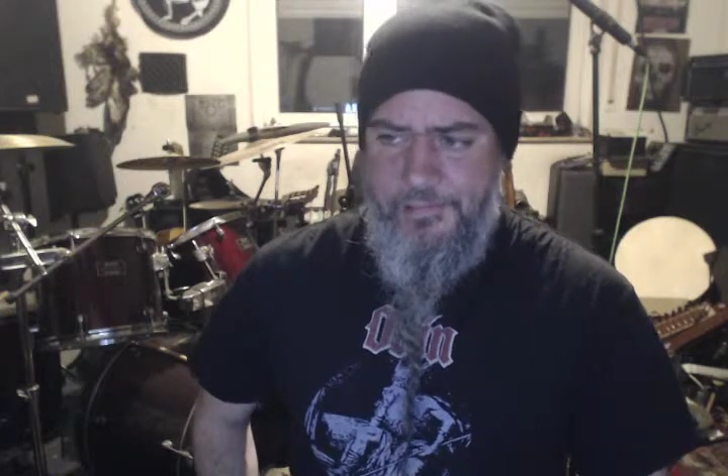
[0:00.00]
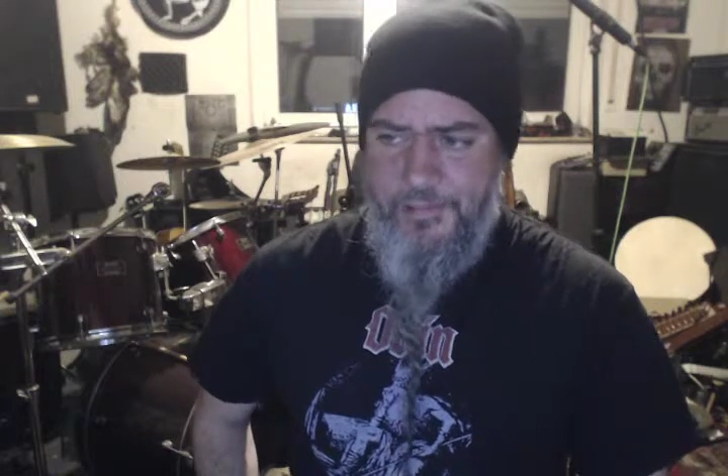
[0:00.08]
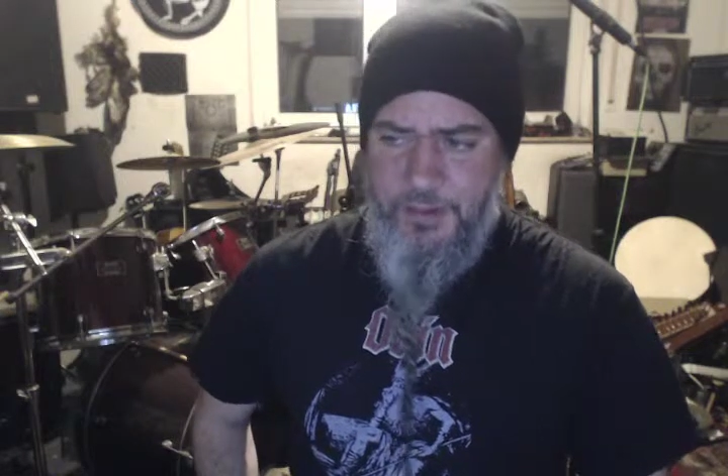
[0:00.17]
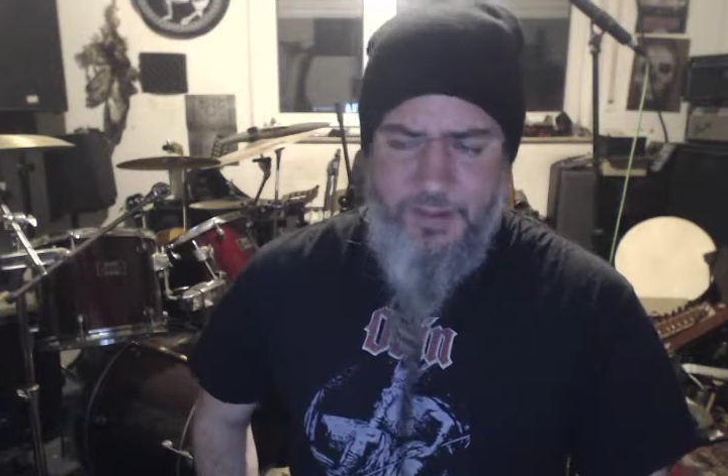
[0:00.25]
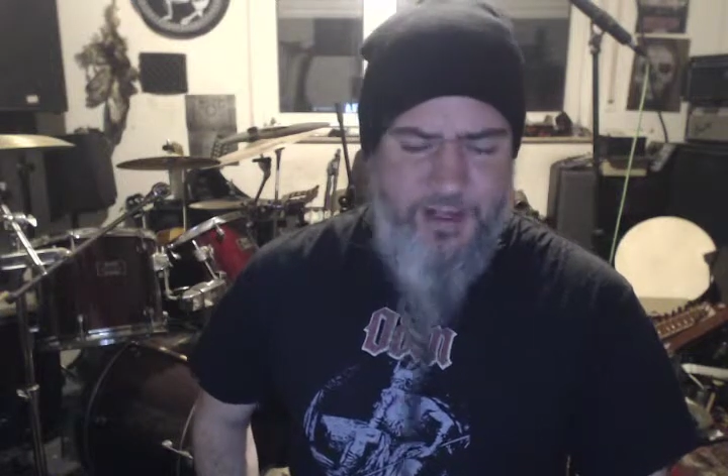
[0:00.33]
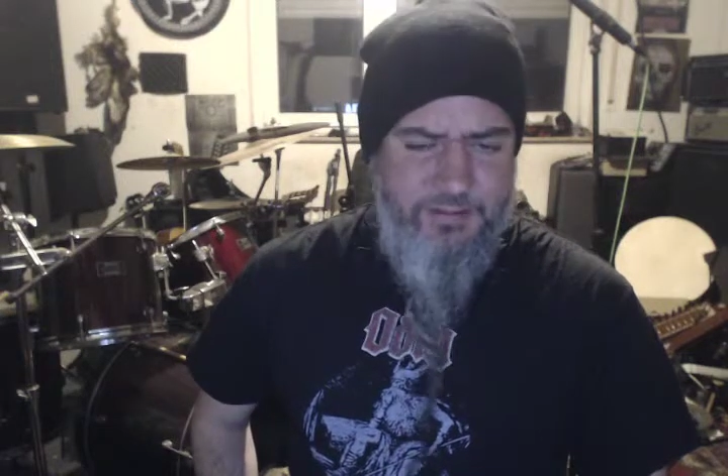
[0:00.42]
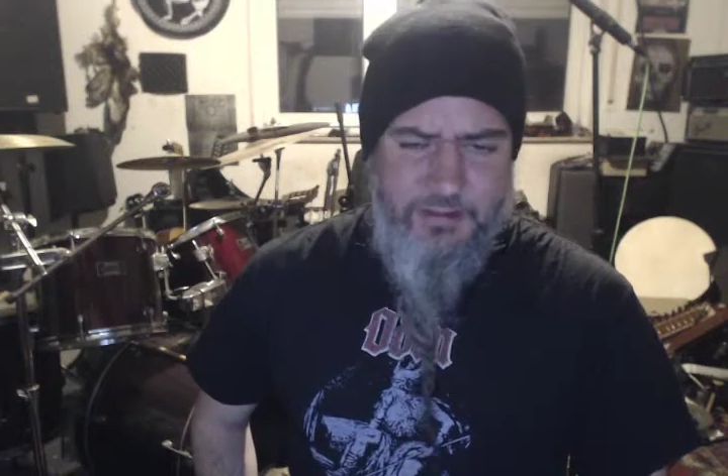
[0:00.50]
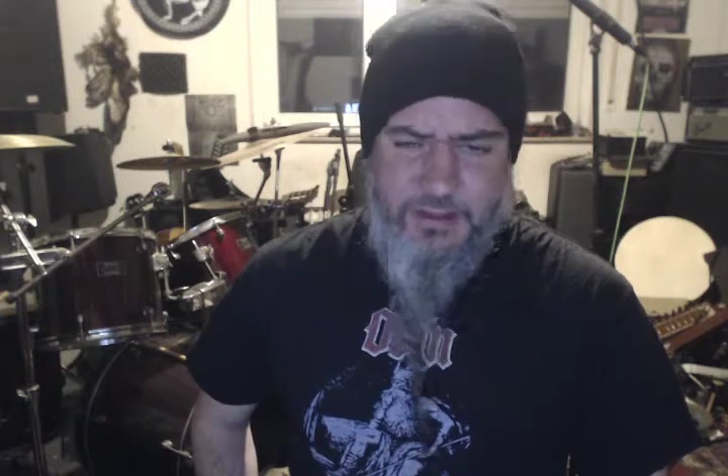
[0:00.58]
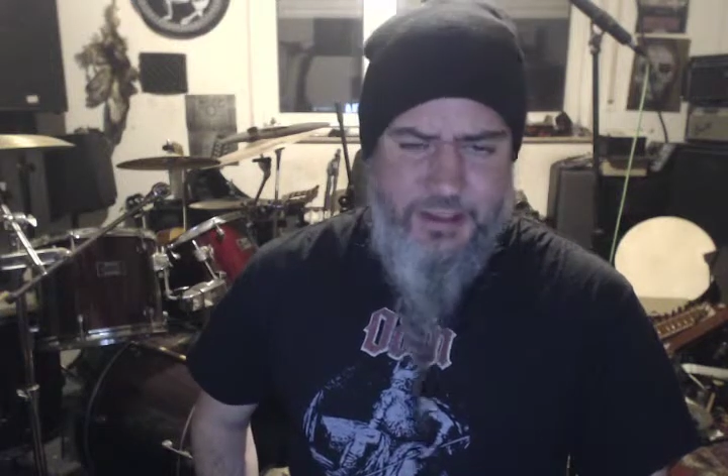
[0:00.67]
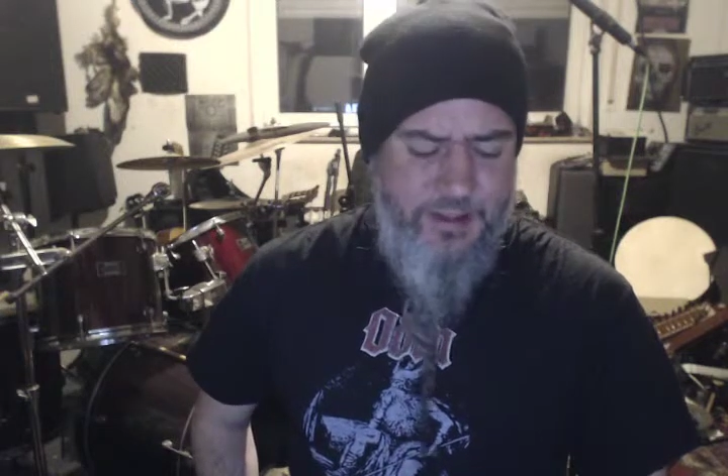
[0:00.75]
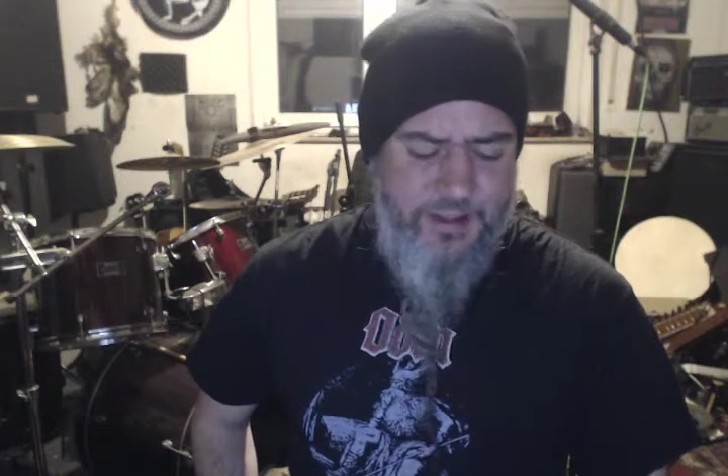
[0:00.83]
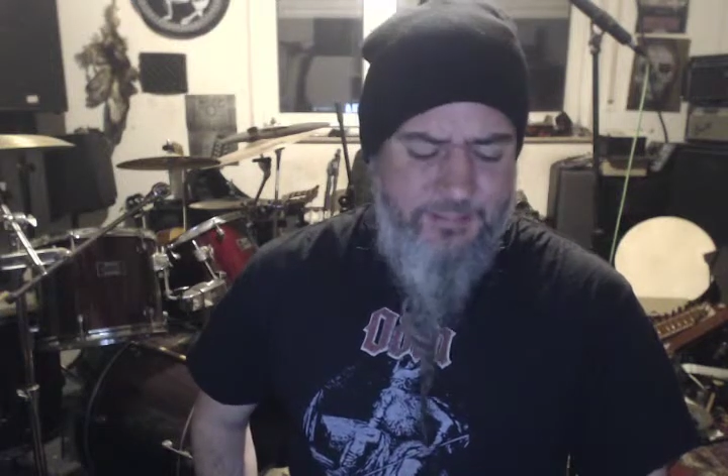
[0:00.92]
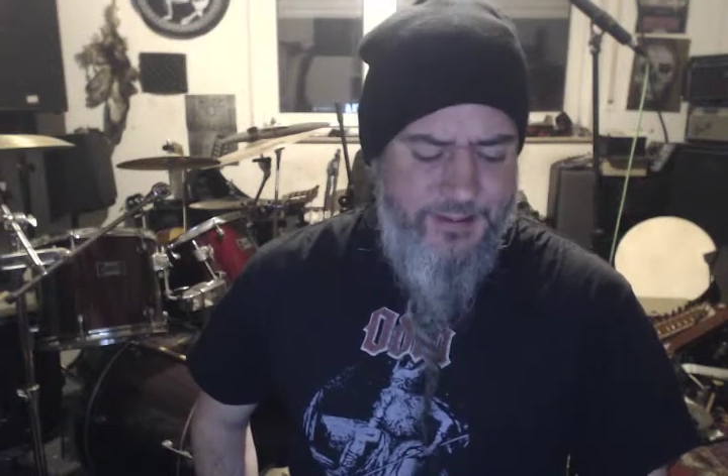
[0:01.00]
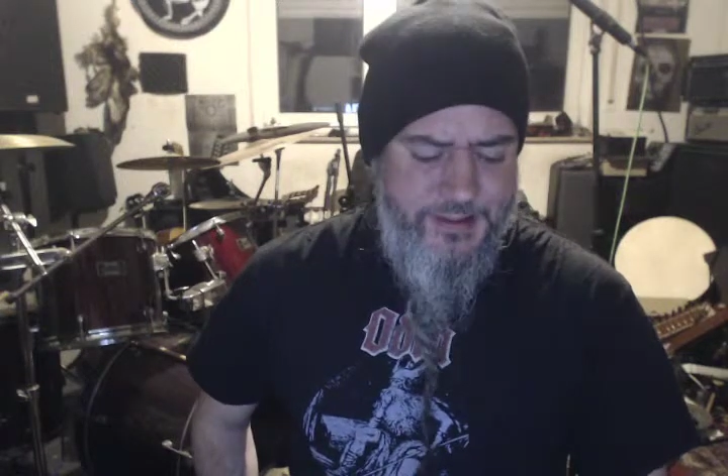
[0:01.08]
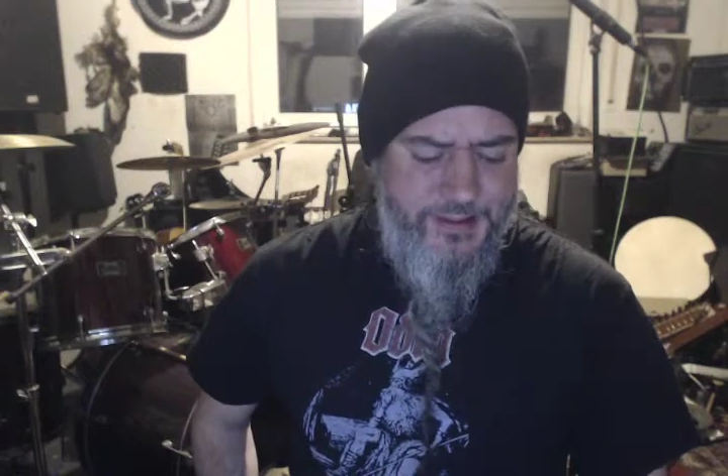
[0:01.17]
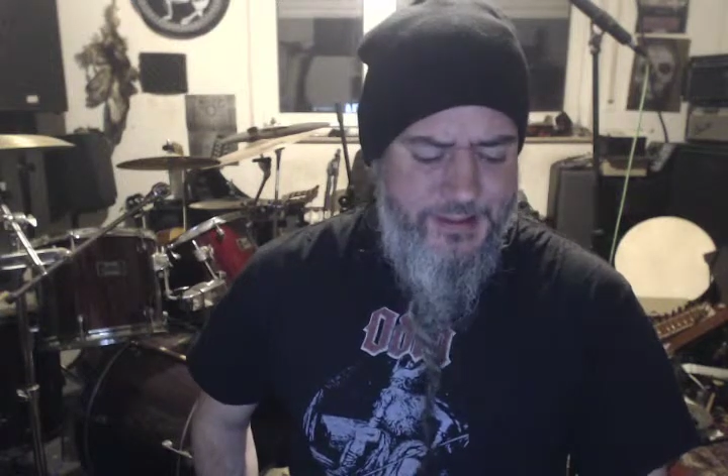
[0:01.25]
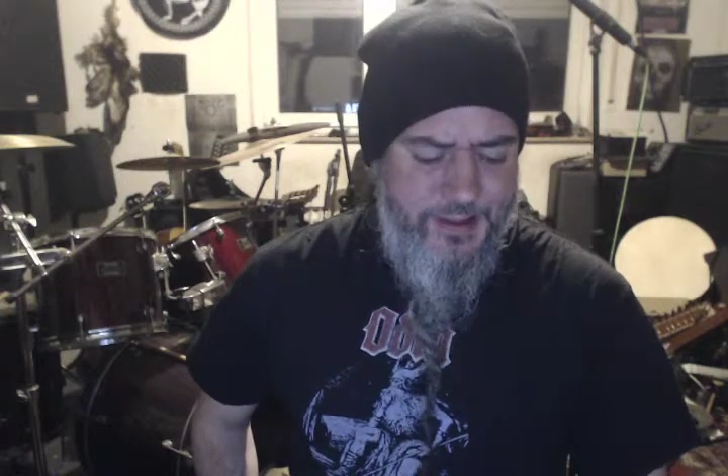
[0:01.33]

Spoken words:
you might have to look it up. It's